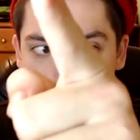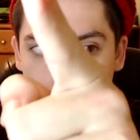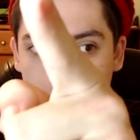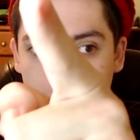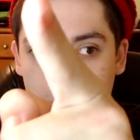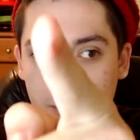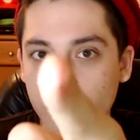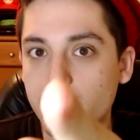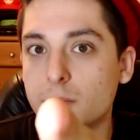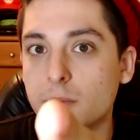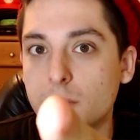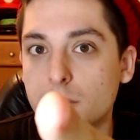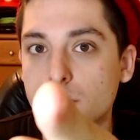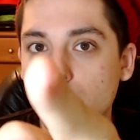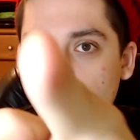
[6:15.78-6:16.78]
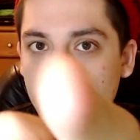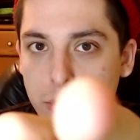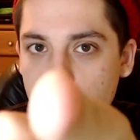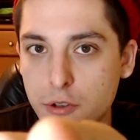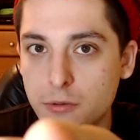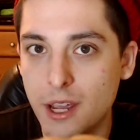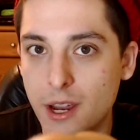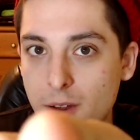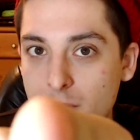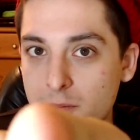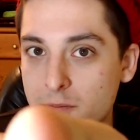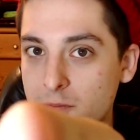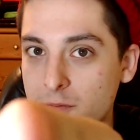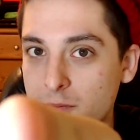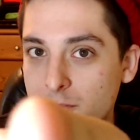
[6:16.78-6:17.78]
There we go. Don't you dare.
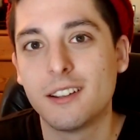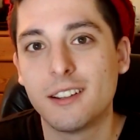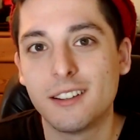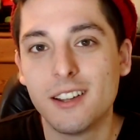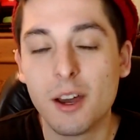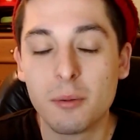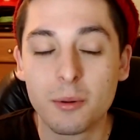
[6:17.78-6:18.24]
No,